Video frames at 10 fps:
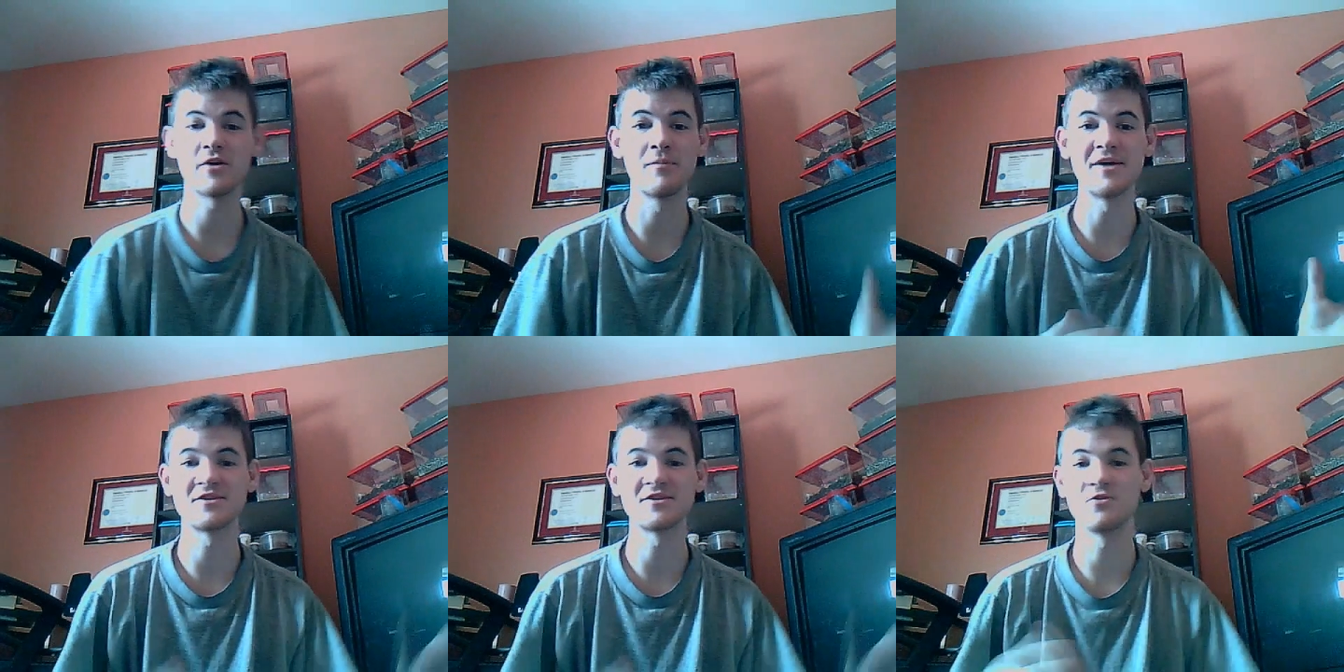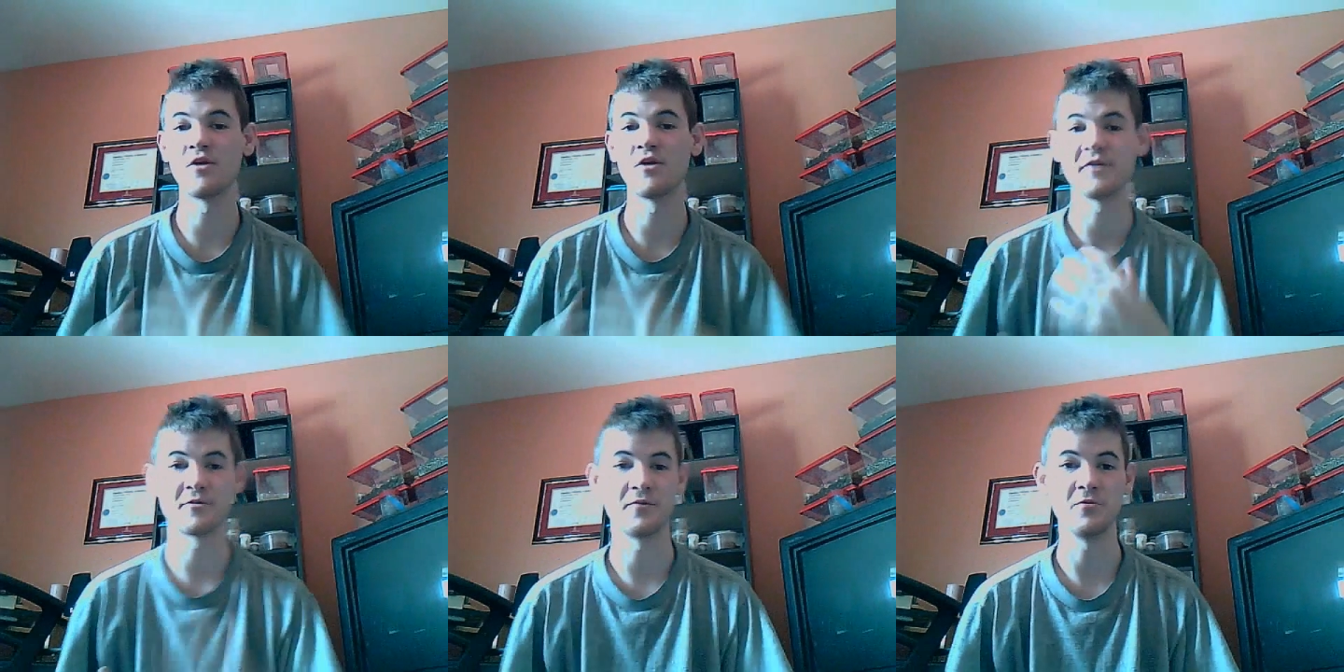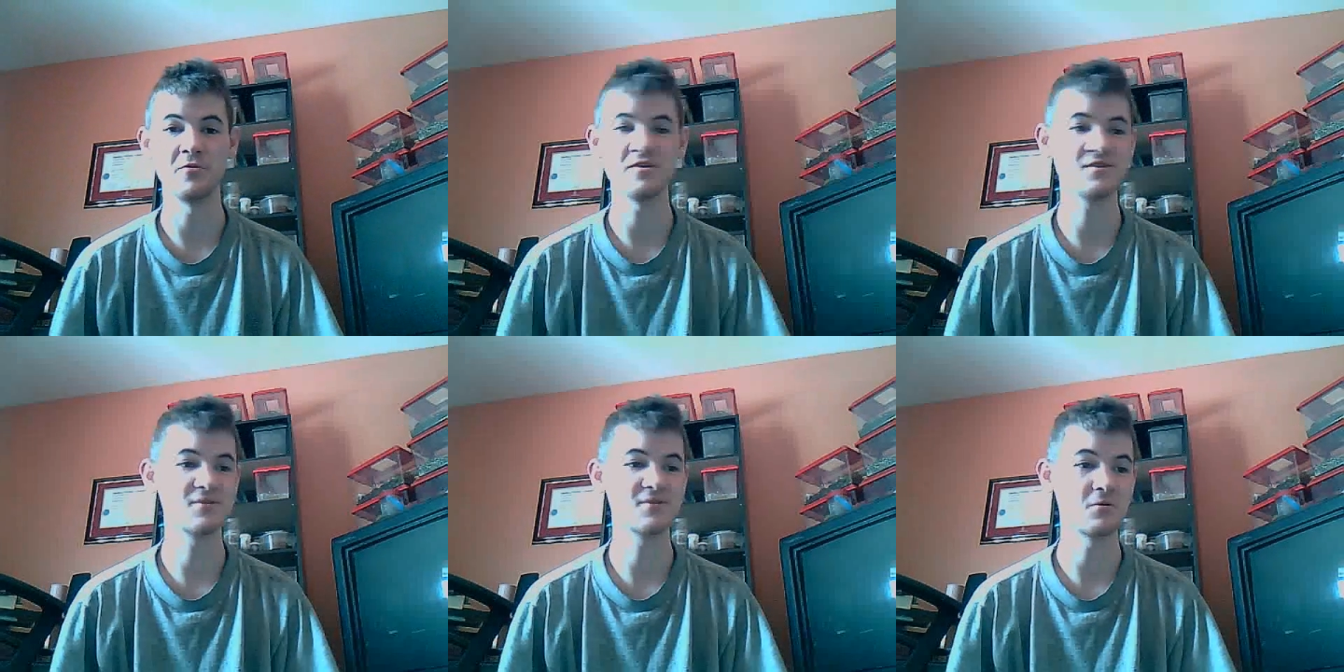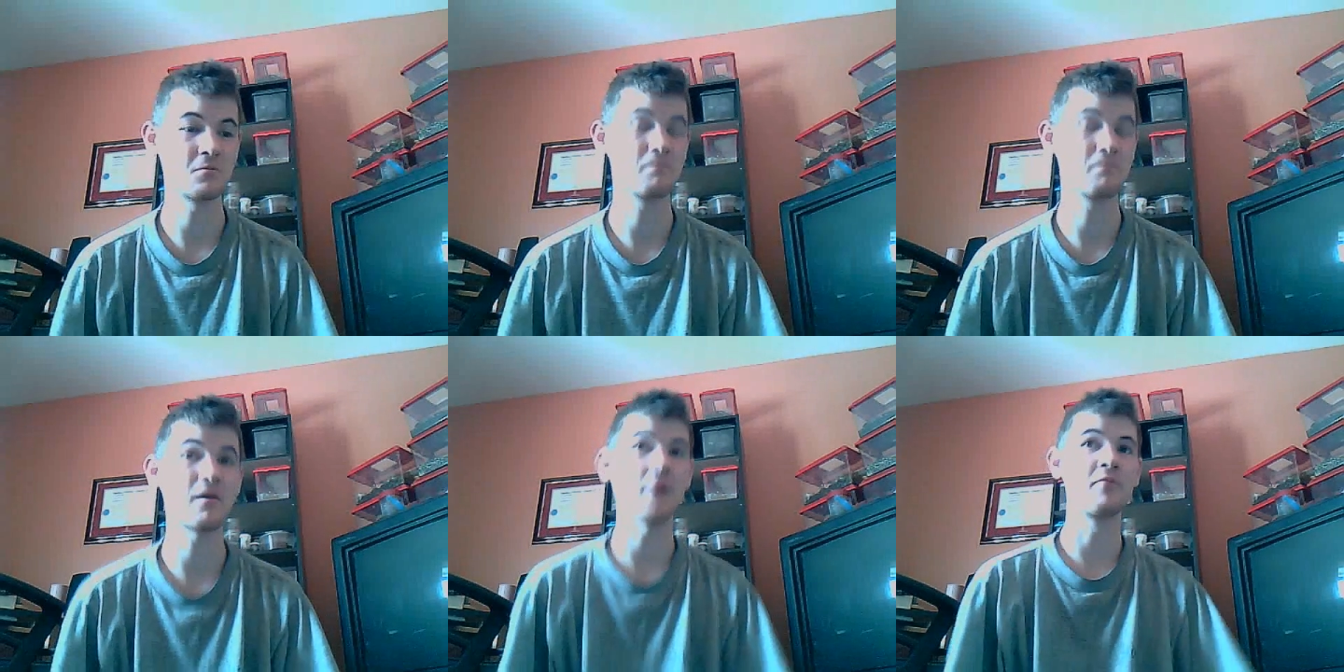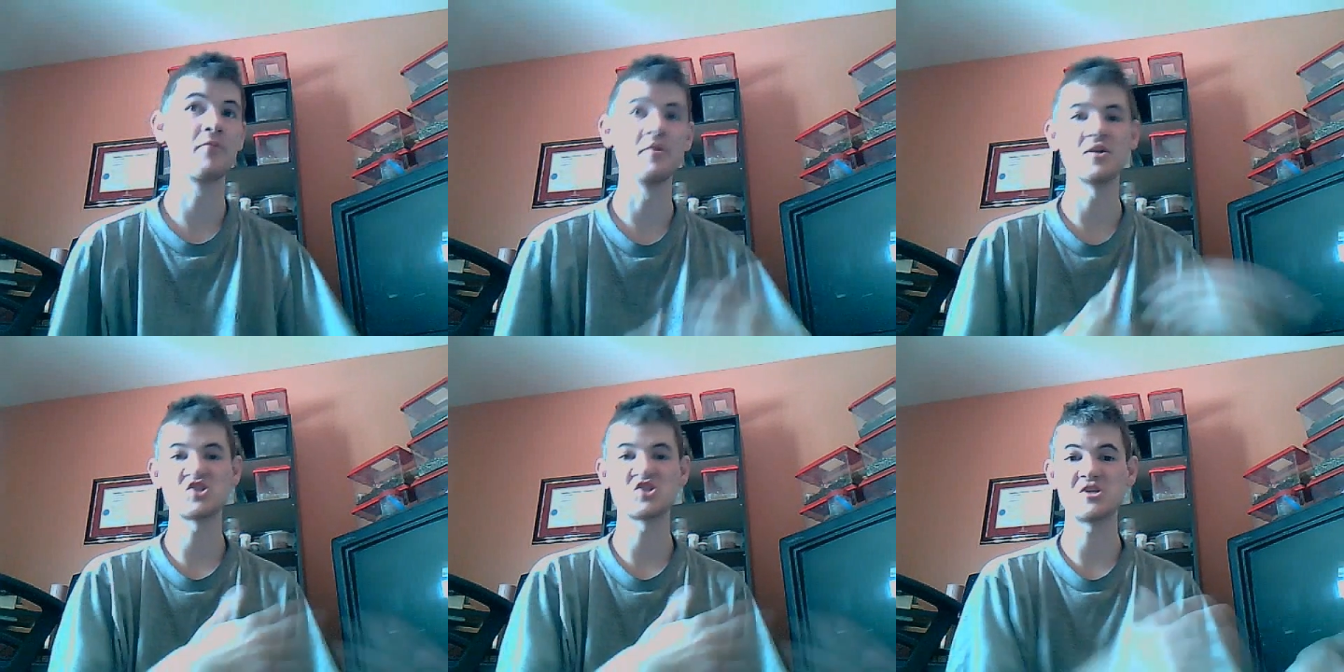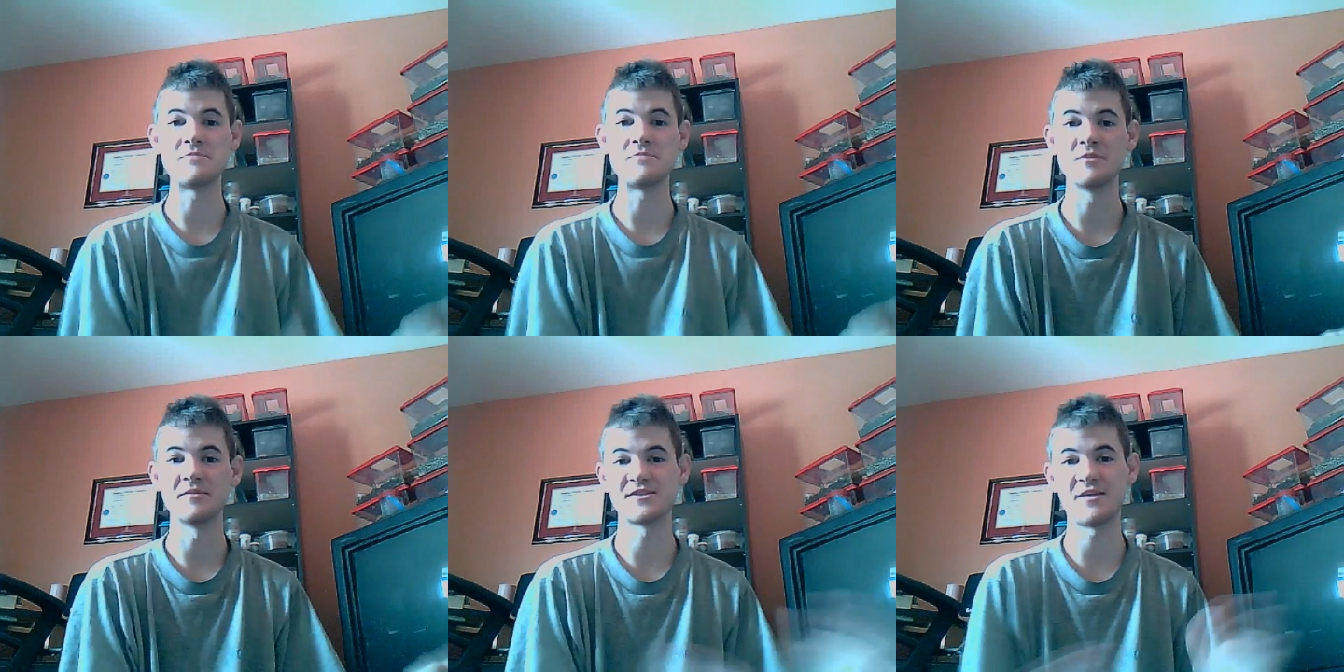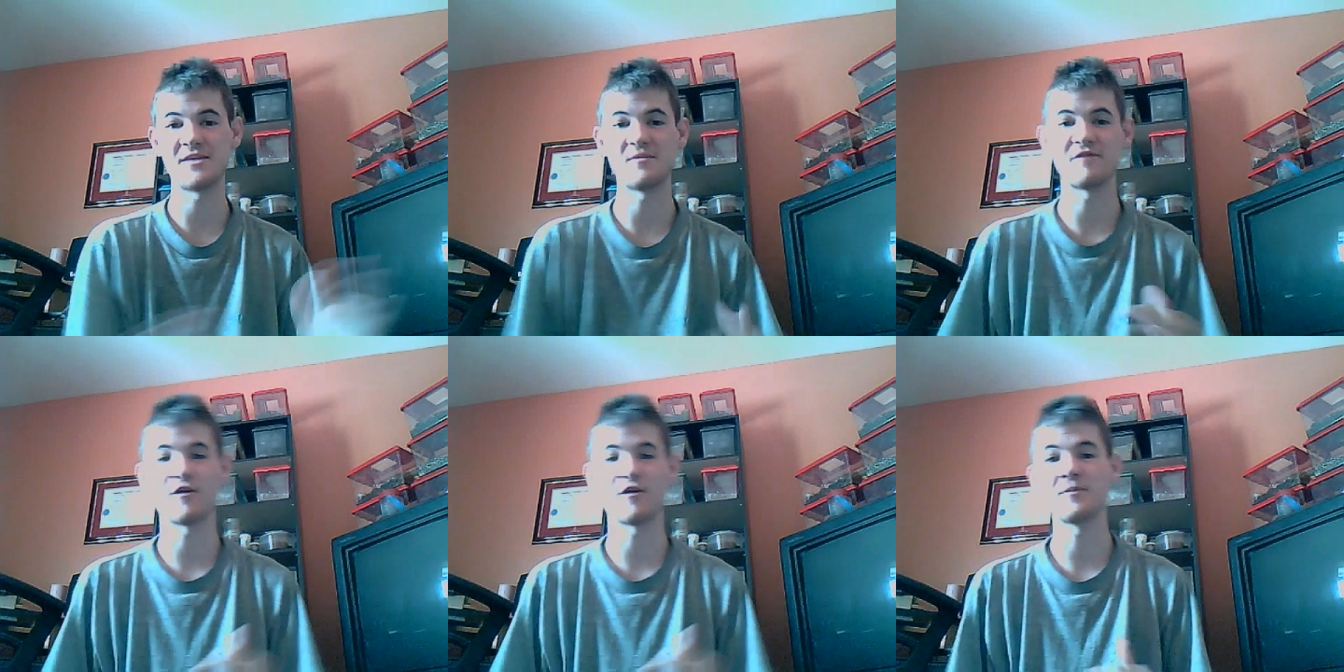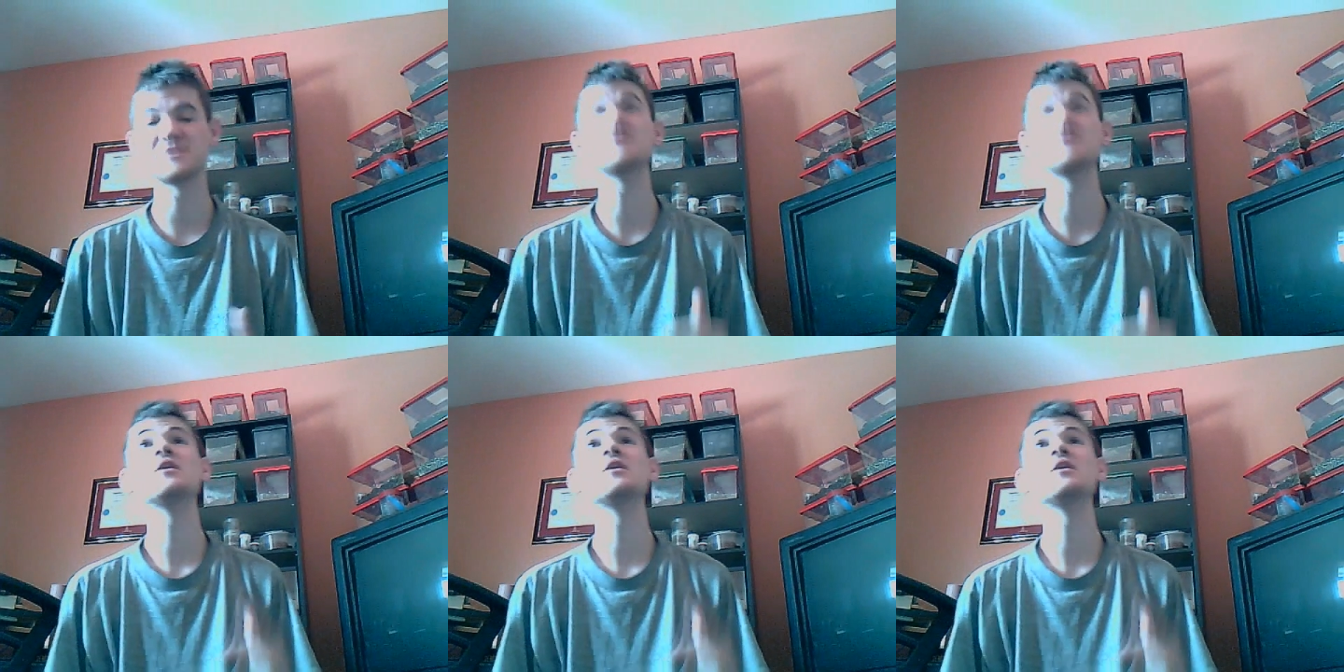applies to all the other pokies, so I pretty much keep them the same environments.